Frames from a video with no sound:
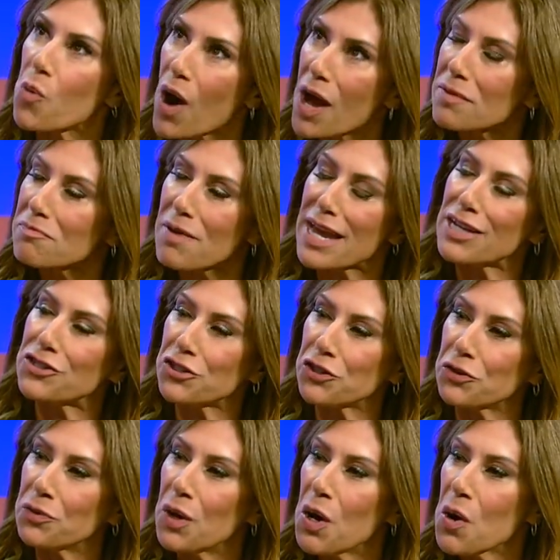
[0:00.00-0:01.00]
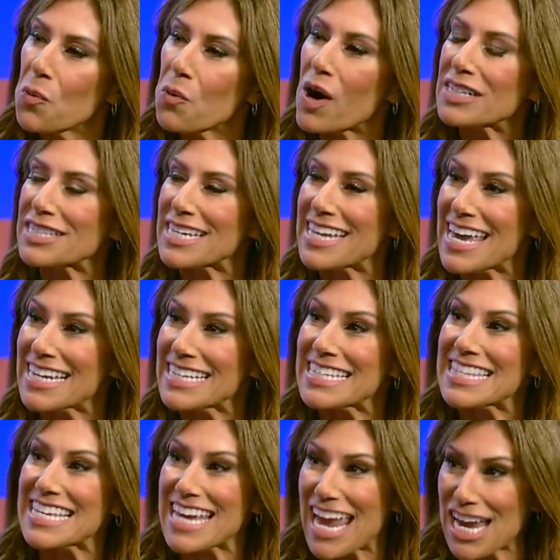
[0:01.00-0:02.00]
What made you want to get into
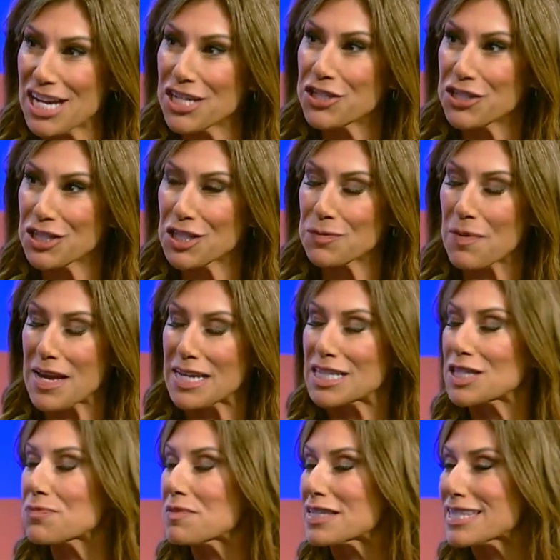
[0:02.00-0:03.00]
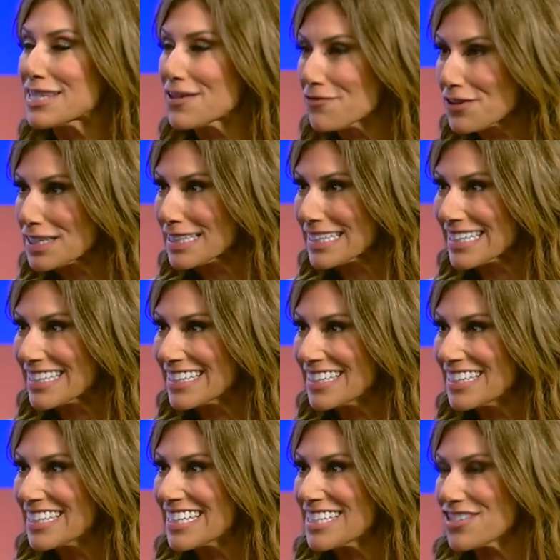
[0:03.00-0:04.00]
the agent space, specifically
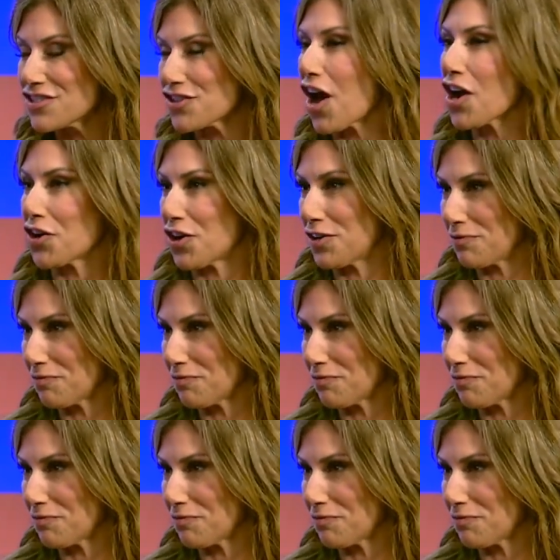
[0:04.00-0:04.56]
in soccer?